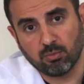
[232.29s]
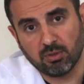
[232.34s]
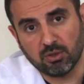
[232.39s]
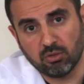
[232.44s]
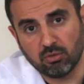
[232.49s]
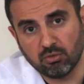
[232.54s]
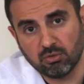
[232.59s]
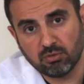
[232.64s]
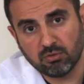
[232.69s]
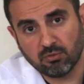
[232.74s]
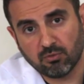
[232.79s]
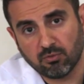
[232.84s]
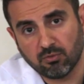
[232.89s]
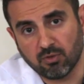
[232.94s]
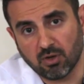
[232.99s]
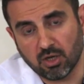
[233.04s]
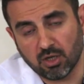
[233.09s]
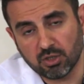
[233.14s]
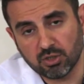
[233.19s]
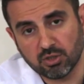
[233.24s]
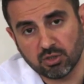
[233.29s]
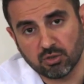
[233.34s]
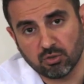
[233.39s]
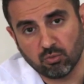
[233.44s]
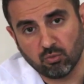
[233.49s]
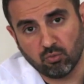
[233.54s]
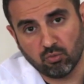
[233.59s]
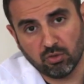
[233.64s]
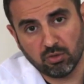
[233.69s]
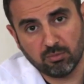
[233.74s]
pituitary function
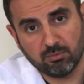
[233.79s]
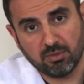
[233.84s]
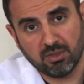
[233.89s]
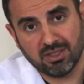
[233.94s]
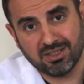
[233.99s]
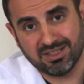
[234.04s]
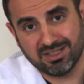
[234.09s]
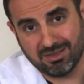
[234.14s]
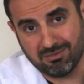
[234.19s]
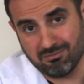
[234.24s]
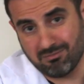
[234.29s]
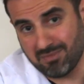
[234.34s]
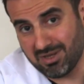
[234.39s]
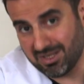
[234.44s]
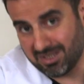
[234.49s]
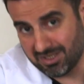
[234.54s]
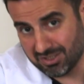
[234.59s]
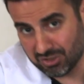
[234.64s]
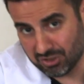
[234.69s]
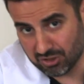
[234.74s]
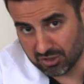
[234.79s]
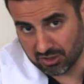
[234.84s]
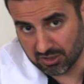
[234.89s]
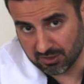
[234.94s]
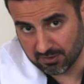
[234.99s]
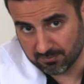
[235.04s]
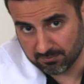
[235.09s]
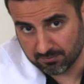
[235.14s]
will be diminished.